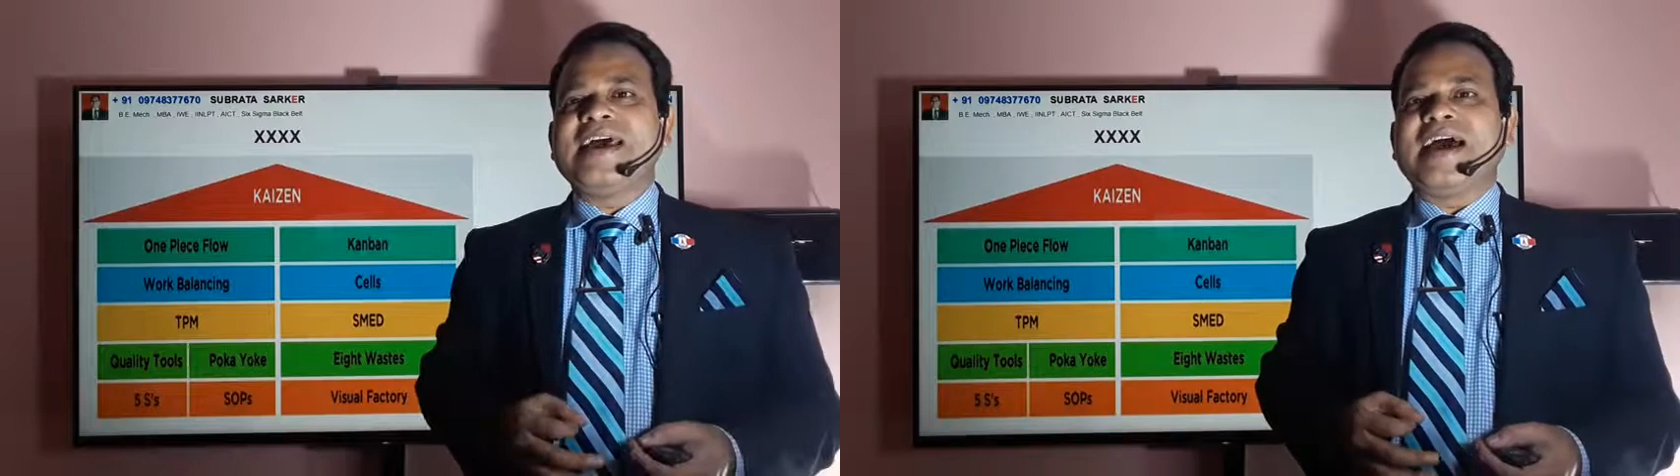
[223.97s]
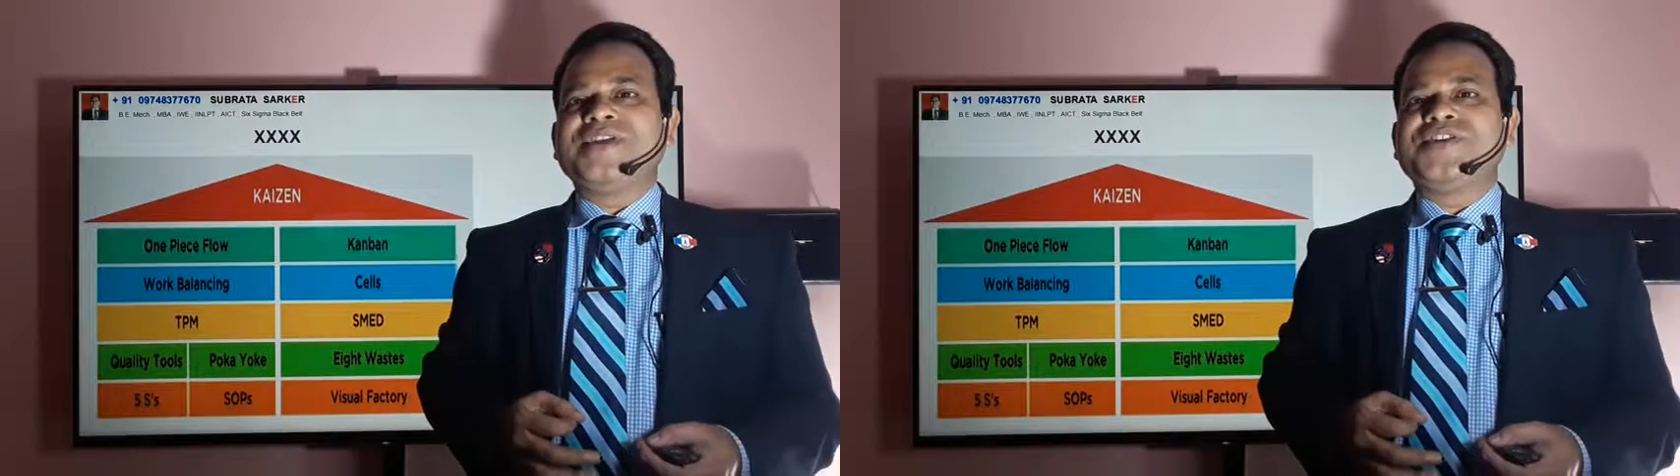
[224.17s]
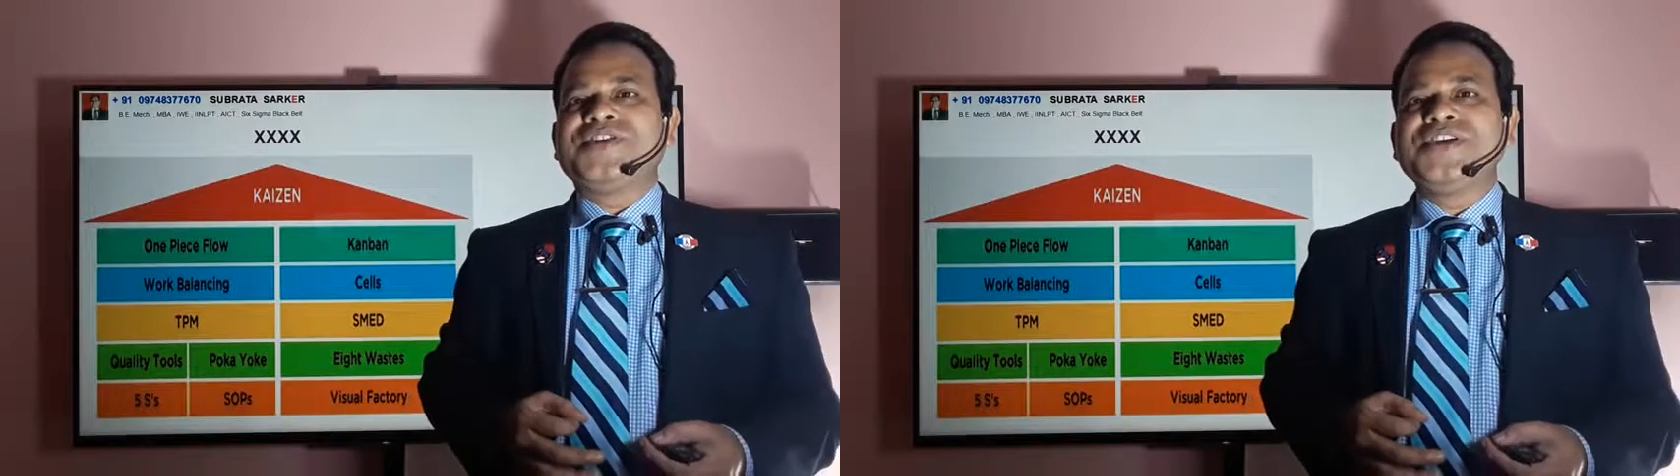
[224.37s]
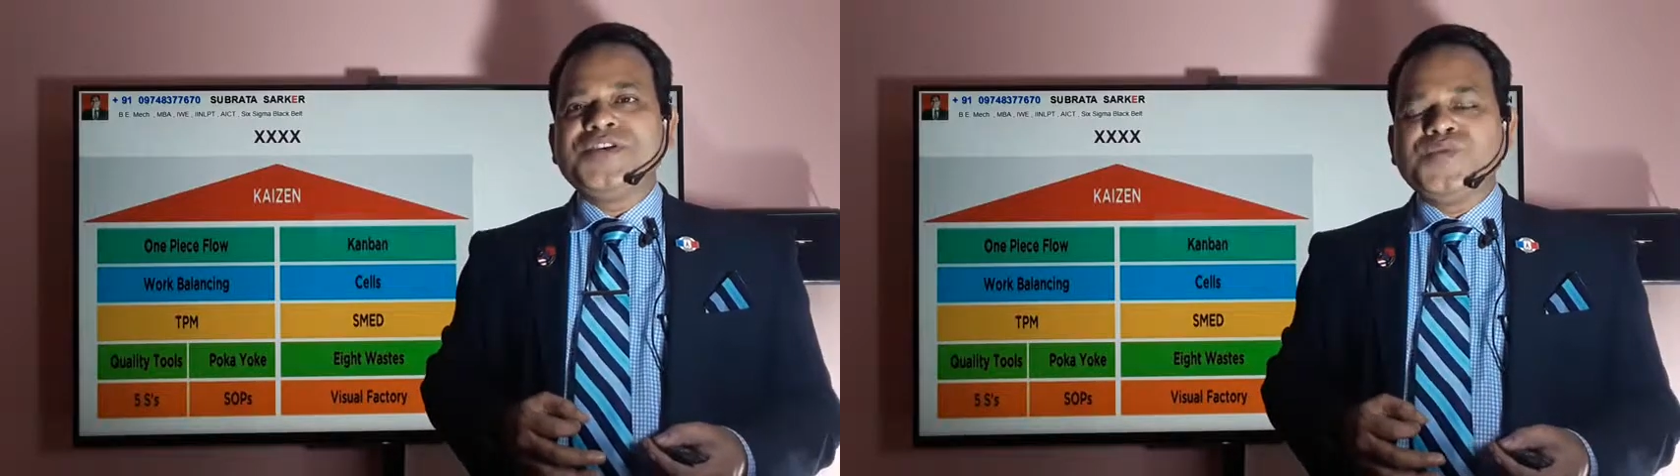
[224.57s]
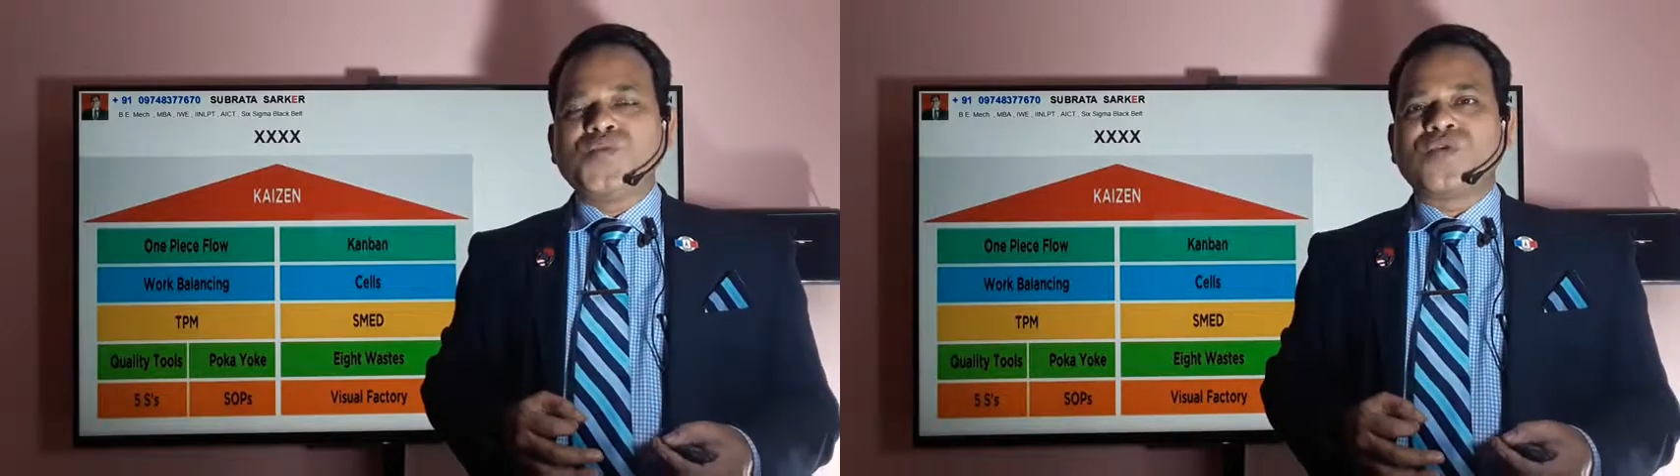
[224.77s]
and
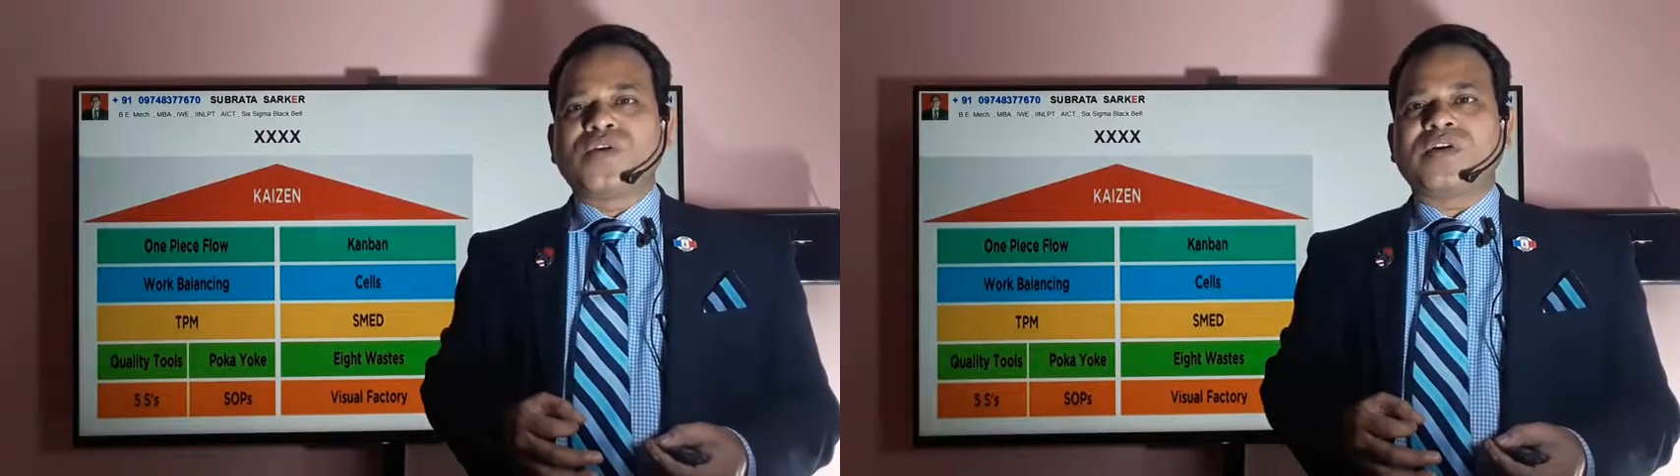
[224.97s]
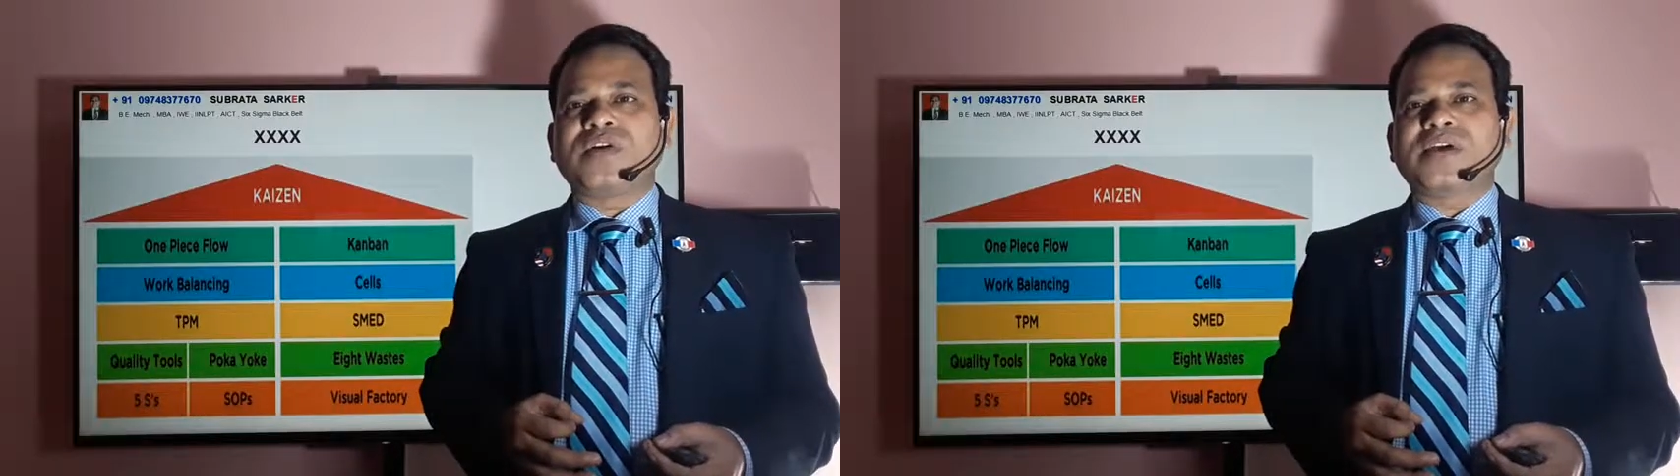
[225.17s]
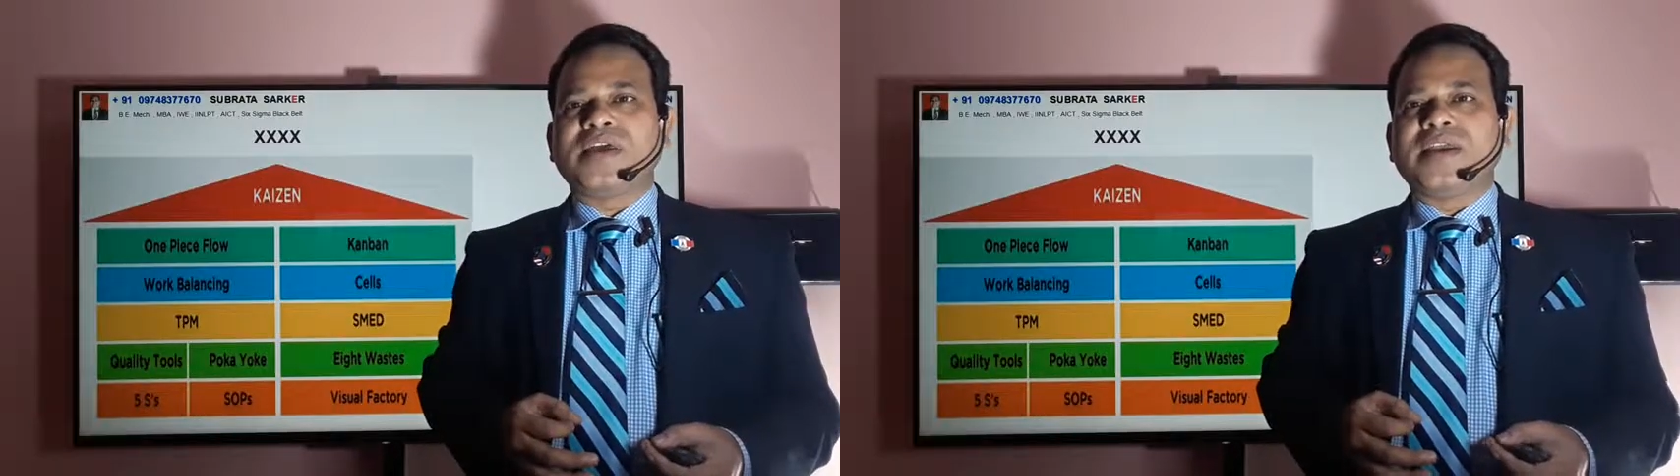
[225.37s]
teamwork